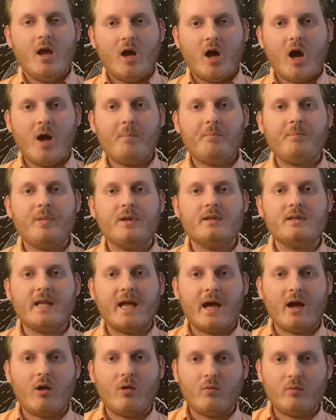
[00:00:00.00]
up and
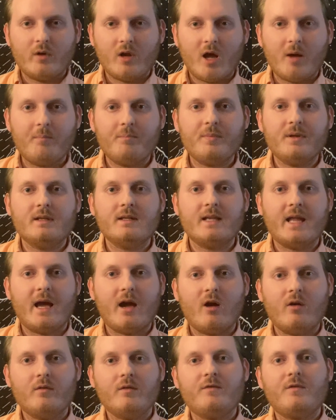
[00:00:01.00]

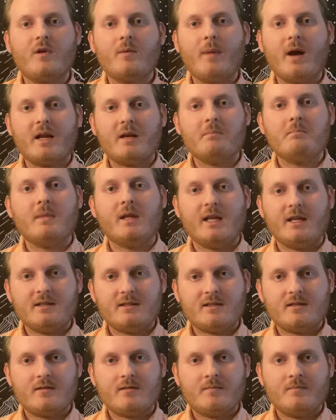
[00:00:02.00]
down for about a minute.